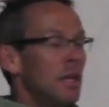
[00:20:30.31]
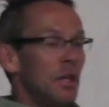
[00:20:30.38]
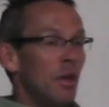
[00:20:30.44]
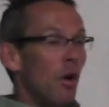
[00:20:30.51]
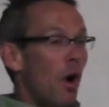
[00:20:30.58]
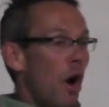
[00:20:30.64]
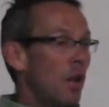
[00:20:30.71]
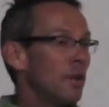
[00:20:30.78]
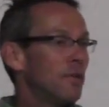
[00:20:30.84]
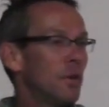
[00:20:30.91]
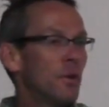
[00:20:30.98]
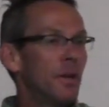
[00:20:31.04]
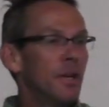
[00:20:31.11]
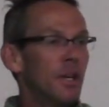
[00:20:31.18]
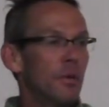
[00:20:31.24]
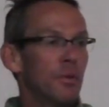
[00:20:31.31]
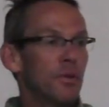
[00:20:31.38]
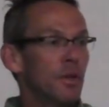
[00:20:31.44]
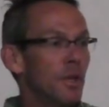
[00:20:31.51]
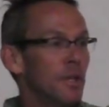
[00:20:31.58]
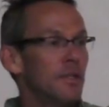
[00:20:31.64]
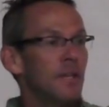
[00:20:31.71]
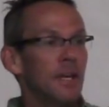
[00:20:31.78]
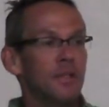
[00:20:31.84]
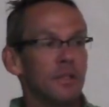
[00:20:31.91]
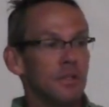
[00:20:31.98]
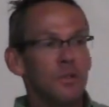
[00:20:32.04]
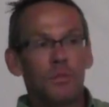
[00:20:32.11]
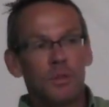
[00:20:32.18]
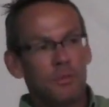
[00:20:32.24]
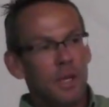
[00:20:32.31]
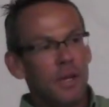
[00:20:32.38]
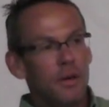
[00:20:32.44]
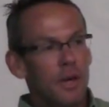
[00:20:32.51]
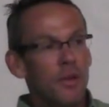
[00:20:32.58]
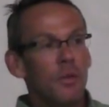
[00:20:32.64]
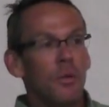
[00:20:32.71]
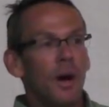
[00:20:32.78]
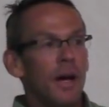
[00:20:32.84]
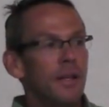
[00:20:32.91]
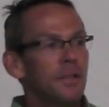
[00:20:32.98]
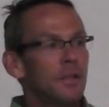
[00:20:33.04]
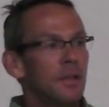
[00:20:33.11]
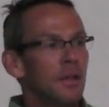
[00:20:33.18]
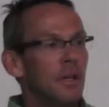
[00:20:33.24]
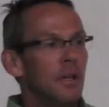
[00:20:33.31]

you know, all of you are in here with good intentions. You wouldn't be here otherwise.